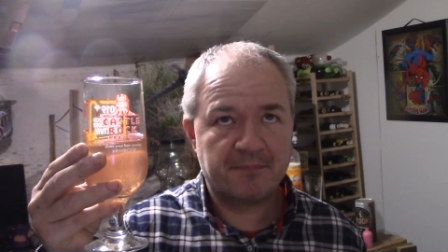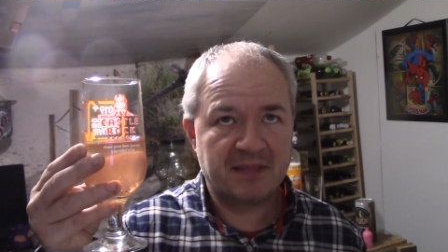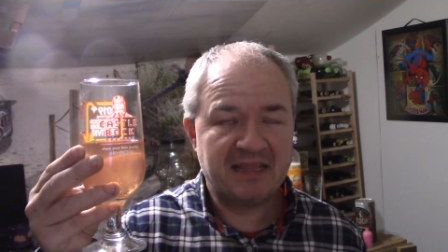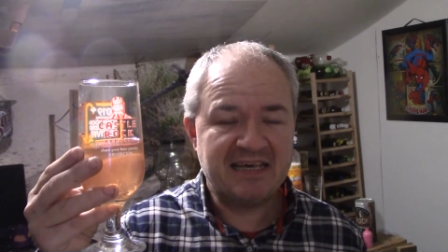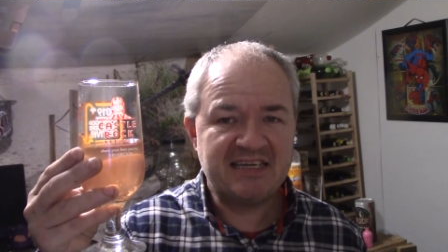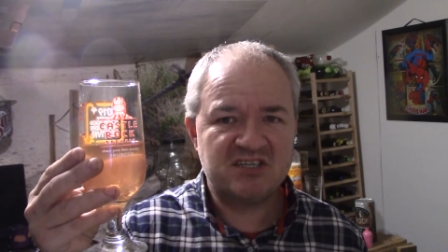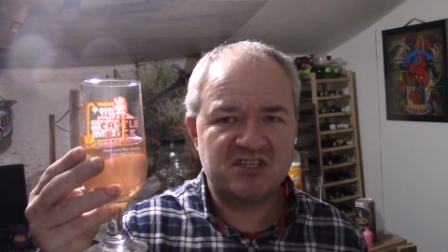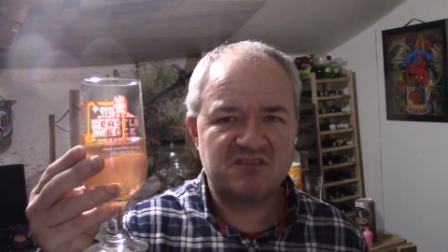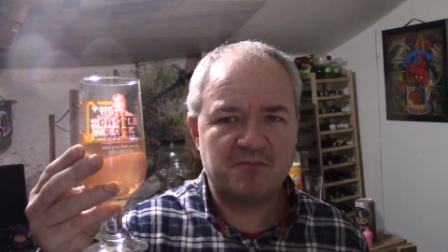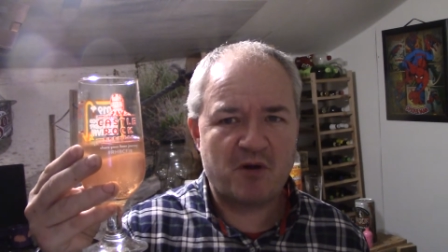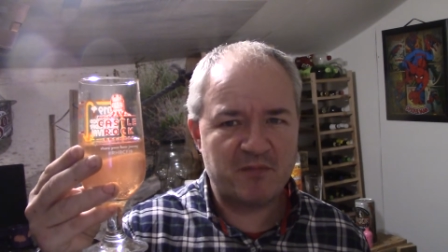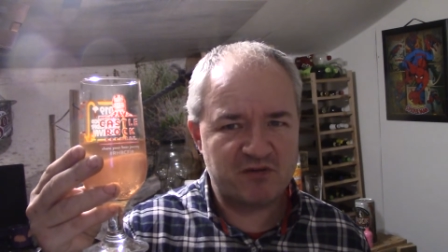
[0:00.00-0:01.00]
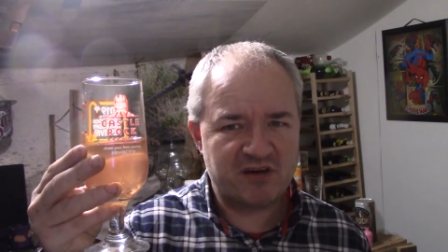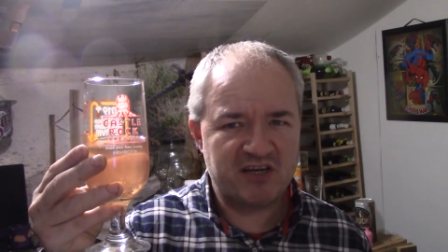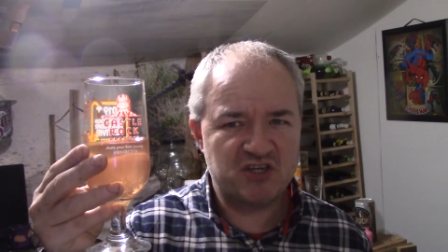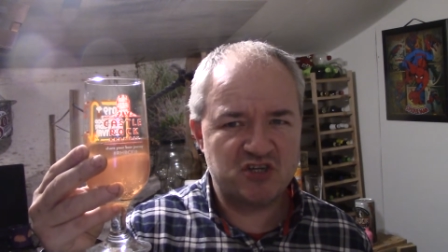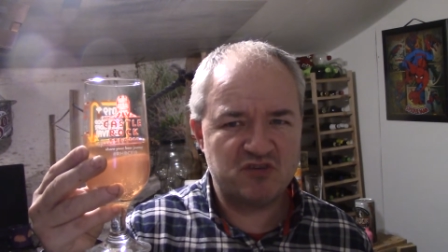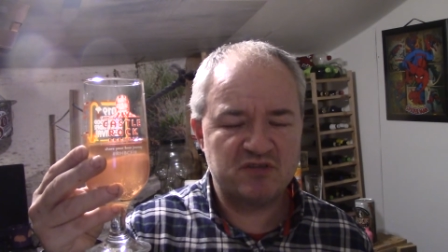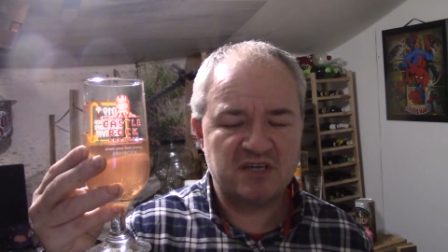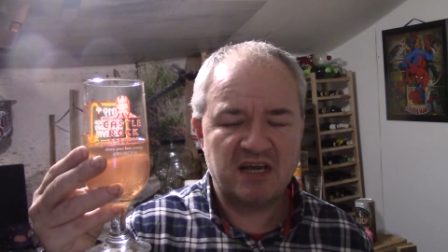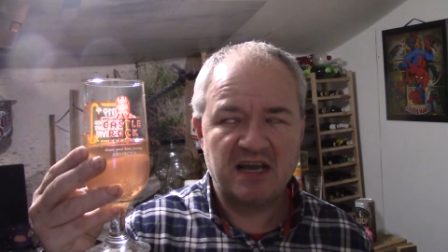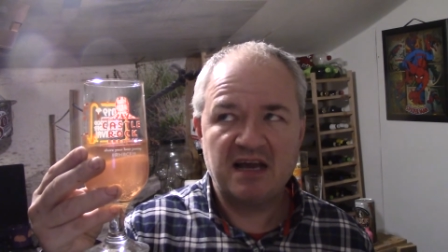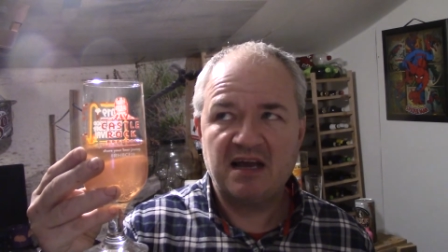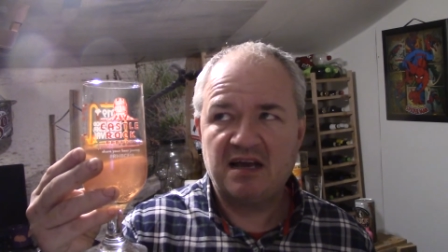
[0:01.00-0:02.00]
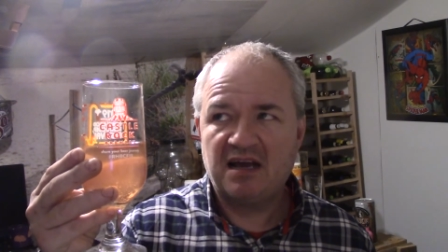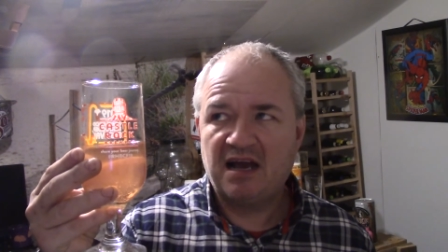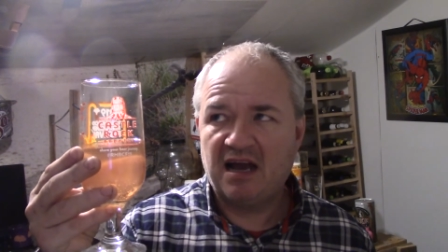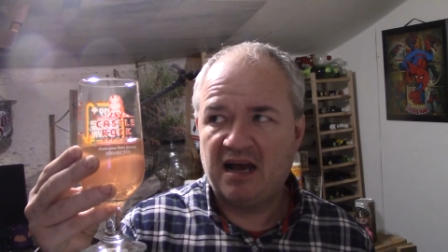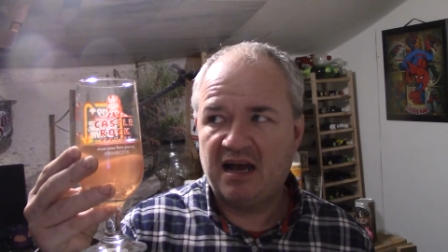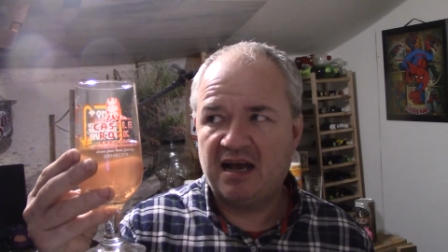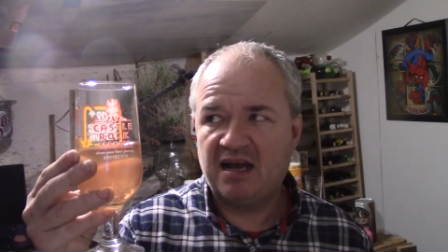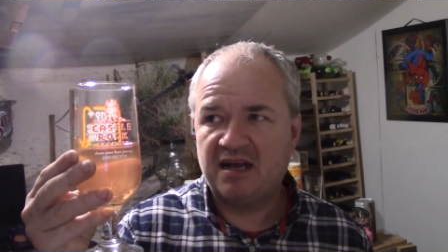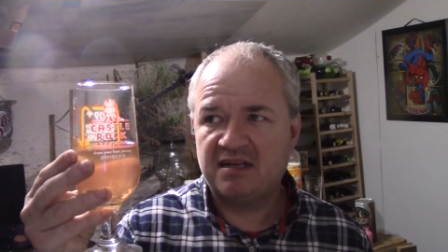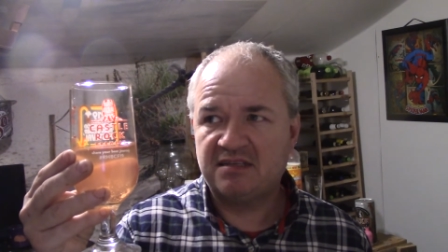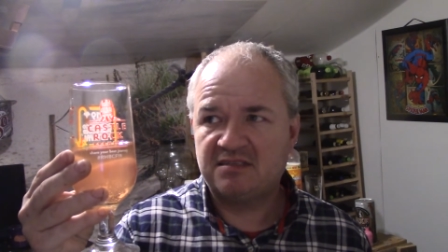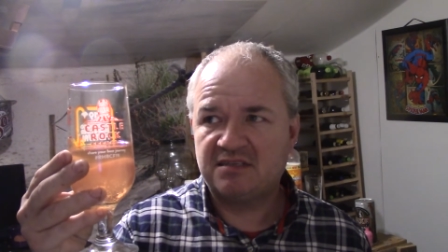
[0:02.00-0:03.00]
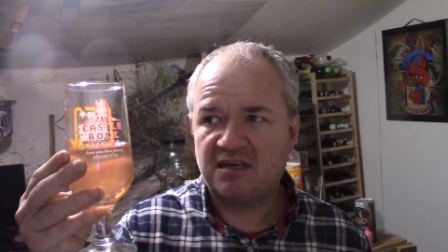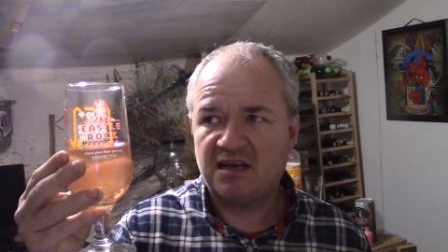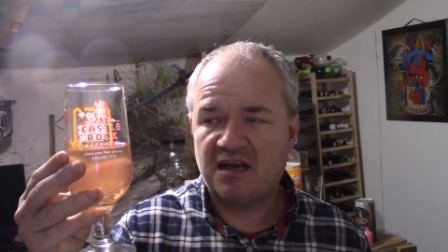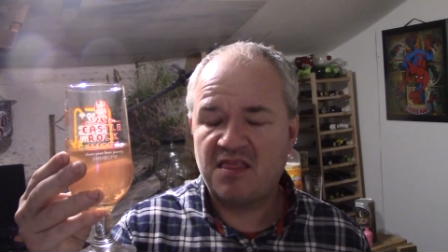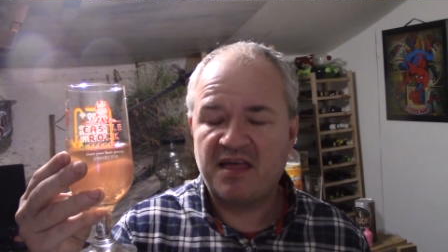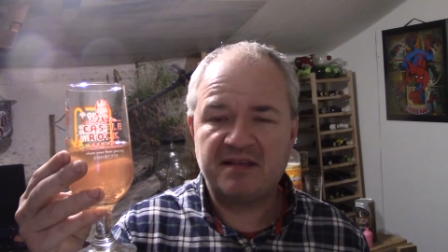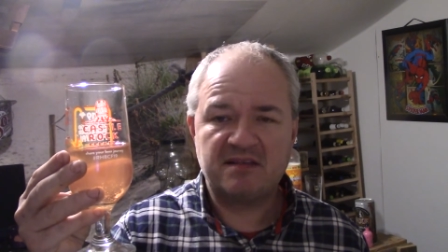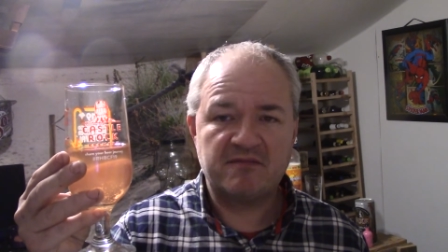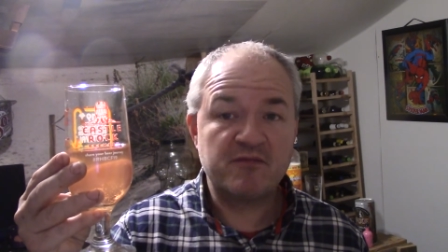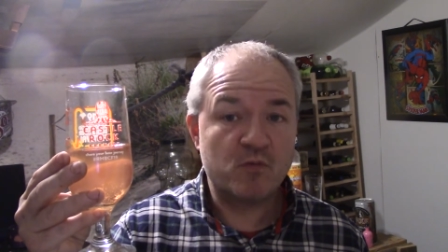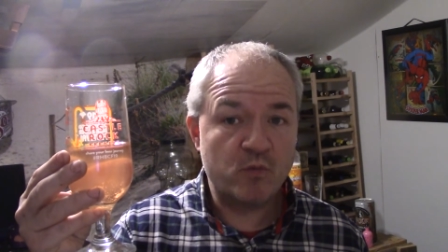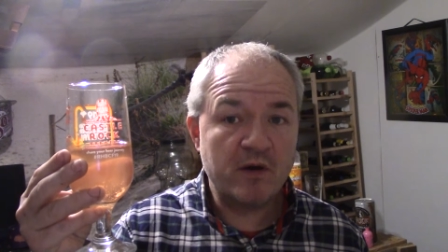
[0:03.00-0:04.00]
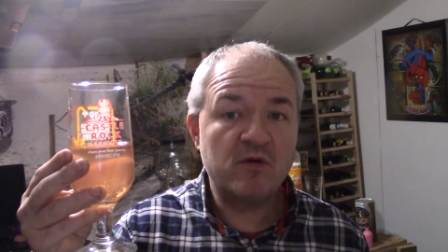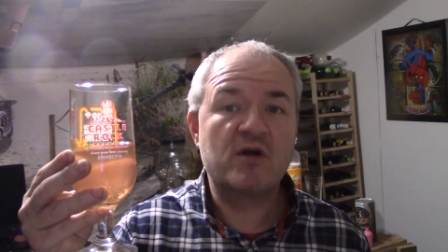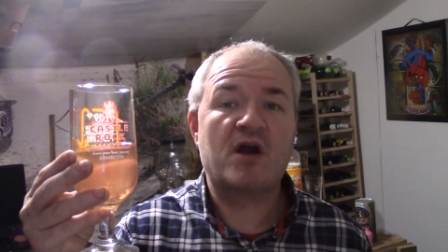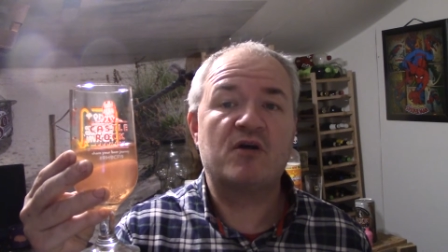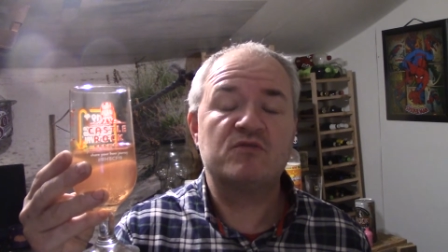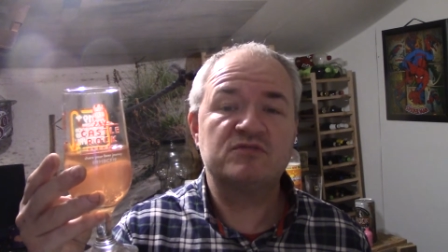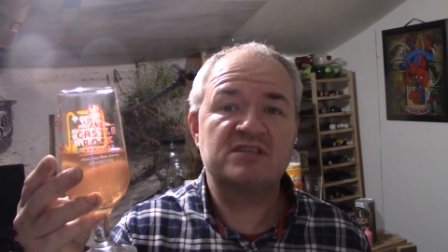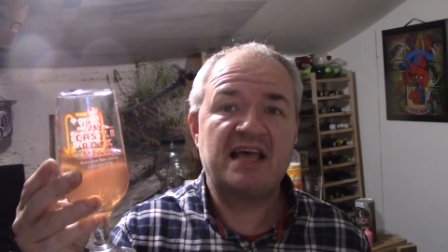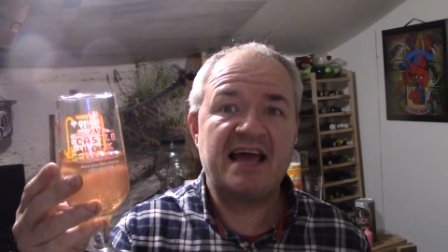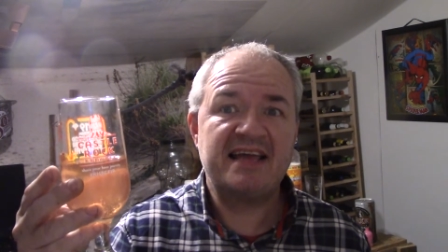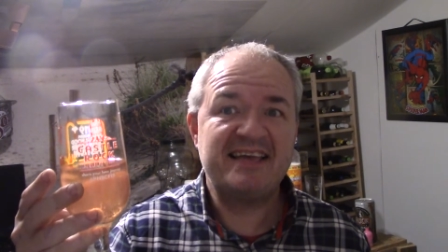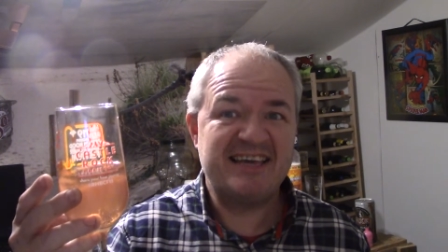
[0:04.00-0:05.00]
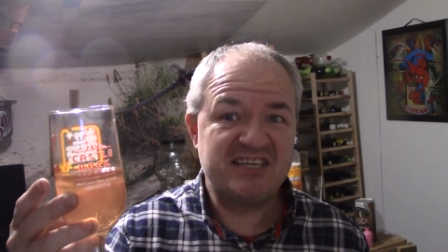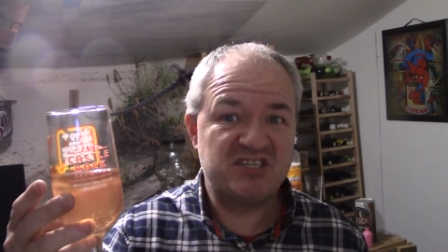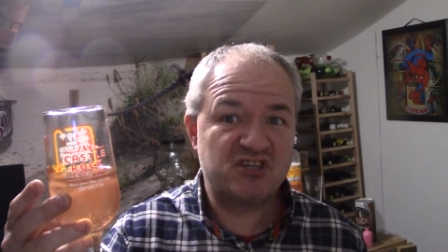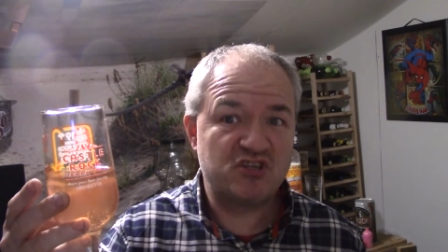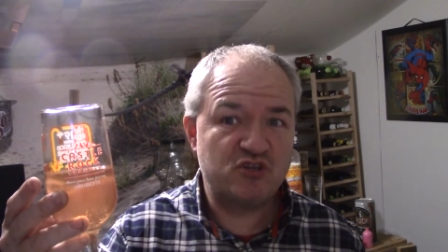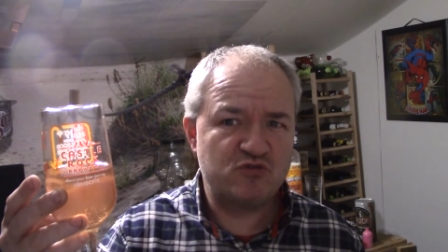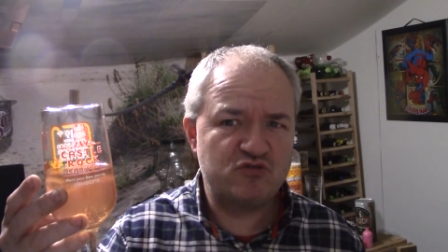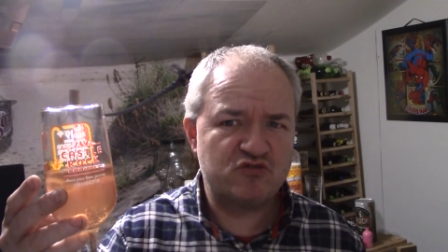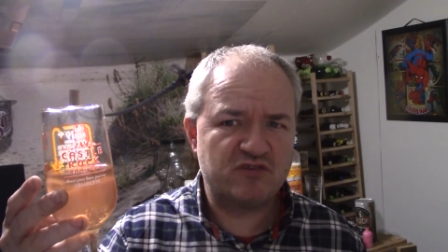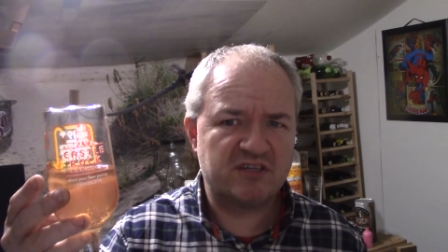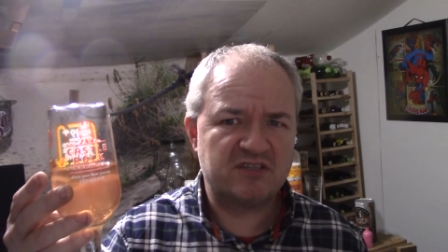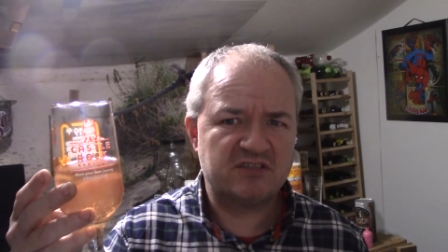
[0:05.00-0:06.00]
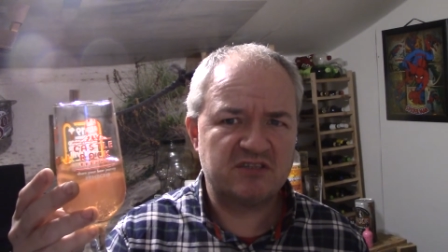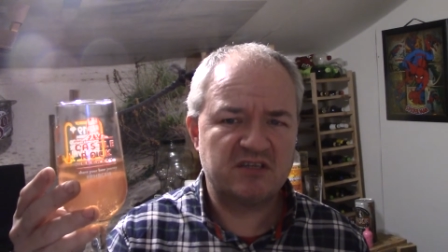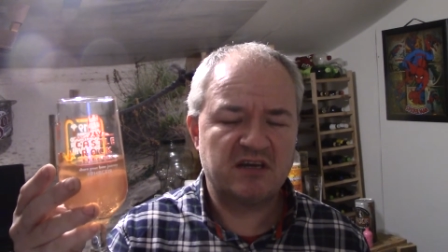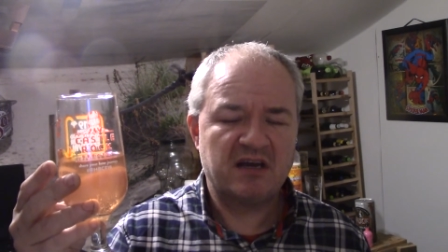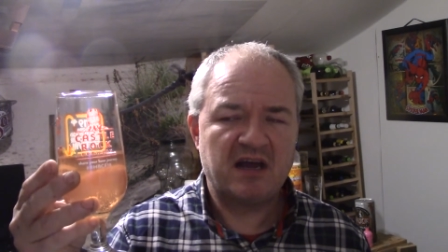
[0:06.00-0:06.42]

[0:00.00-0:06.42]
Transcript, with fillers: litres of pomegranate juice, and uh, then from Wilko's, their yeast and nutrient.